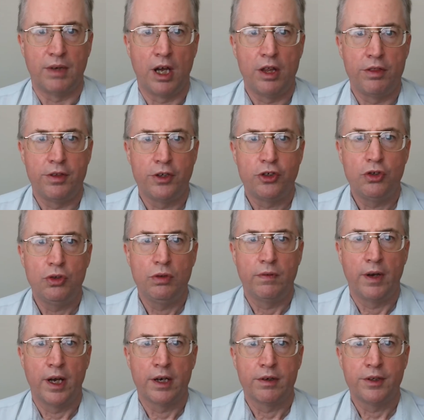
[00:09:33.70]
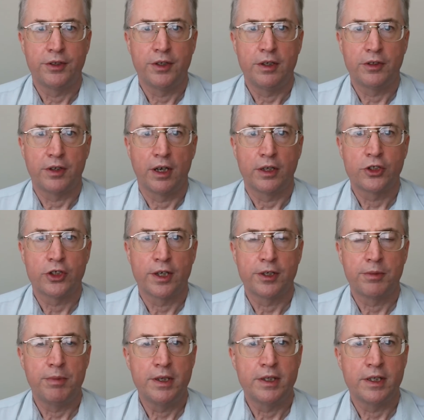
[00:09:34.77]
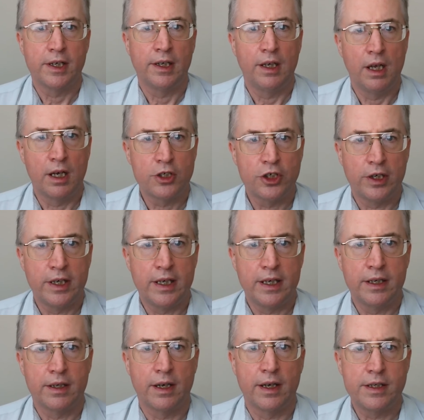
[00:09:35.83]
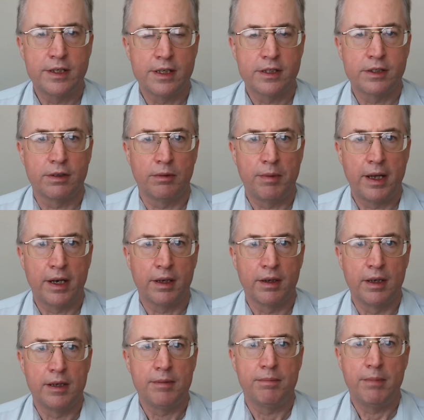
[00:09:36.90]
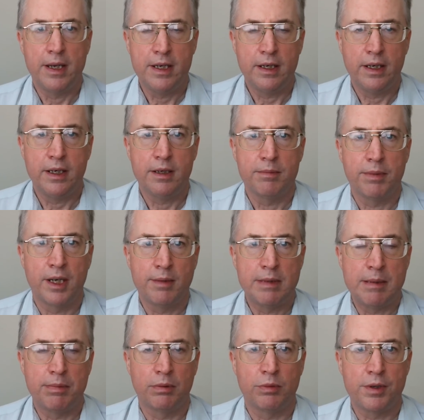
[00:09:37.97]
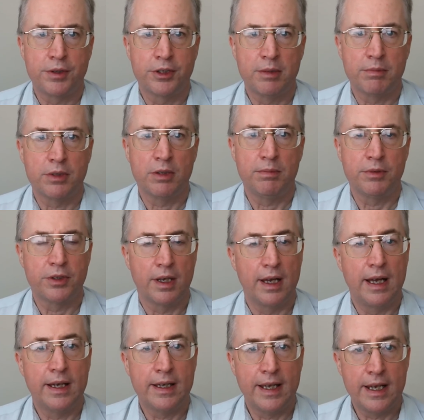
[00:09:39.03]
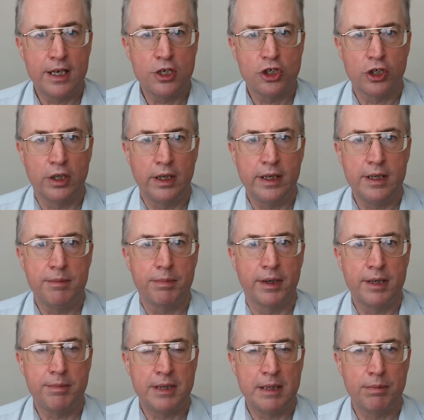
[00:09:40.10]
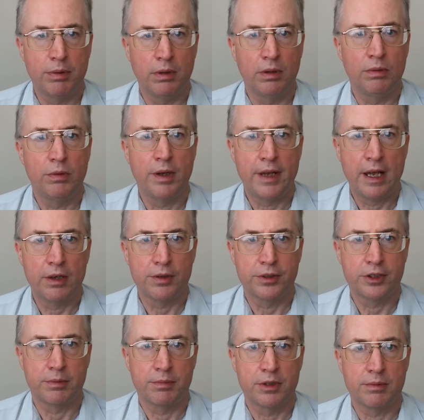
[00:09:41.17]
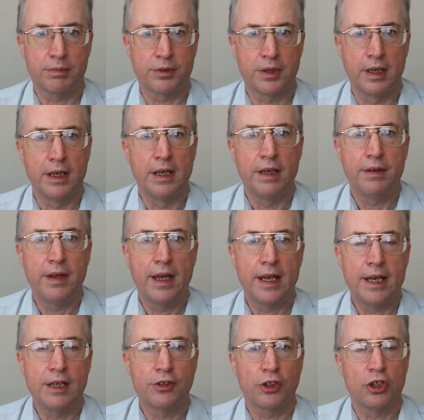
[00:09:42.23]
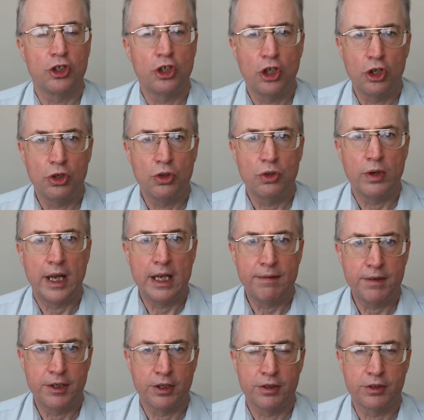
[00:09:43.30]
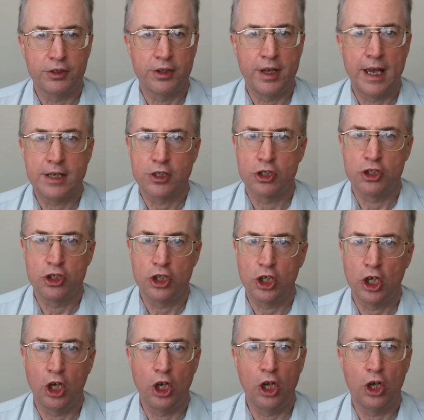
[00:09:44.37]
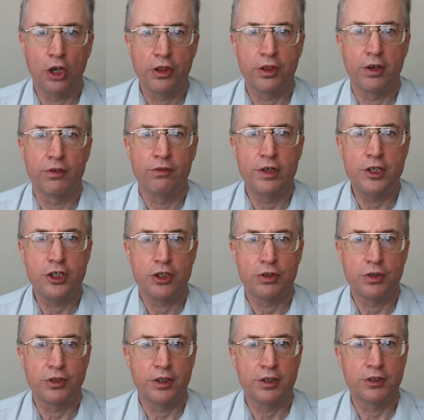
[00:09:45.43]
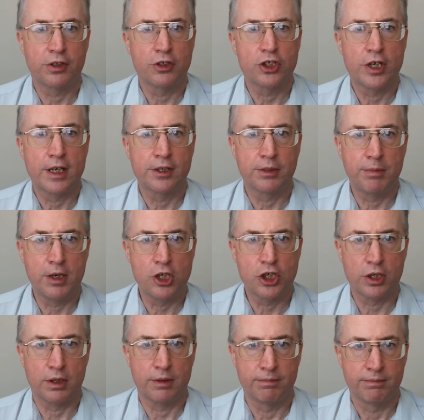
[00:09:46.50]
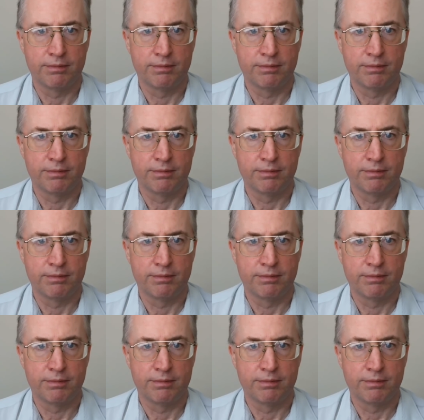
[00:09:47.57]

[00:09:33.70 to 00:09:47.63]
The two are transmitted largely in identical manner, mainly by people with symptoms, occasionally by people without symptoms. There is no evidence that the cloth reduces transmission.